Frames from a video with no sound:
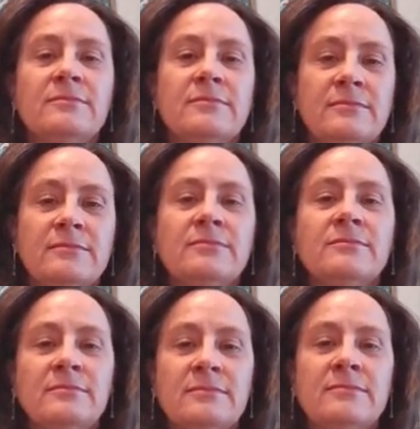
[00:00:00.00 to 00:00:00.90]

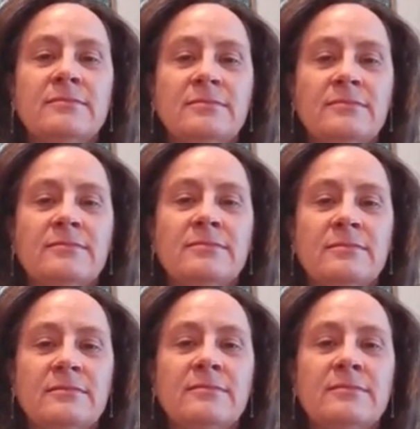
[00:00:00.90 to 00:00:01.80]

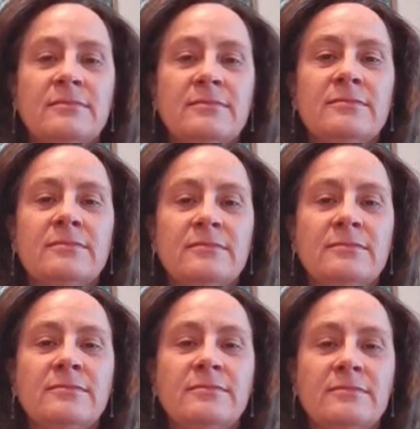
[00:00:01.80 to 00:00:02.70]

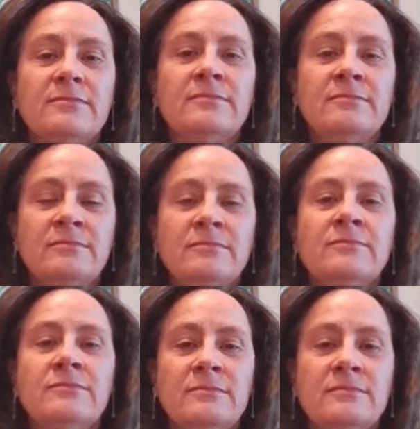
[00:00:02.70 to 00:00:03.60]

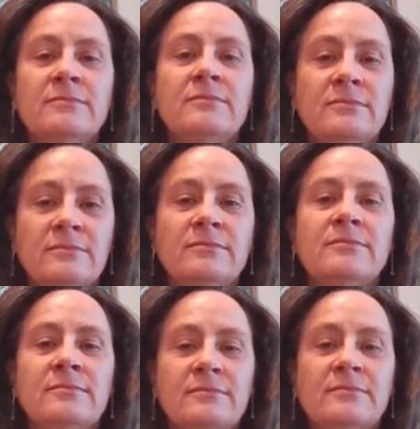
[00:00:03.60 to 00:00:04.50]

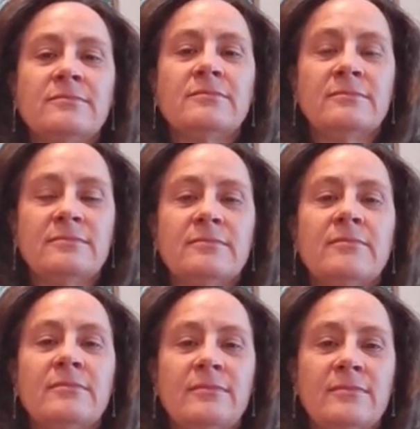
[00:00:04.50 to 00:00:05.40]

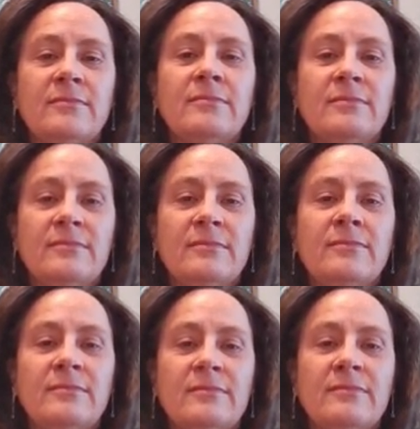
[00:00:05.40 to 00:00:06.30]

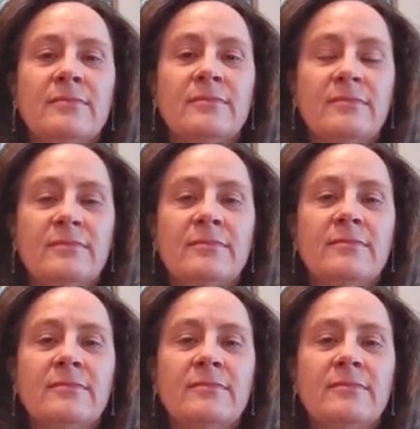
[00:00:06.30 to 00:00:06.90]
(silent)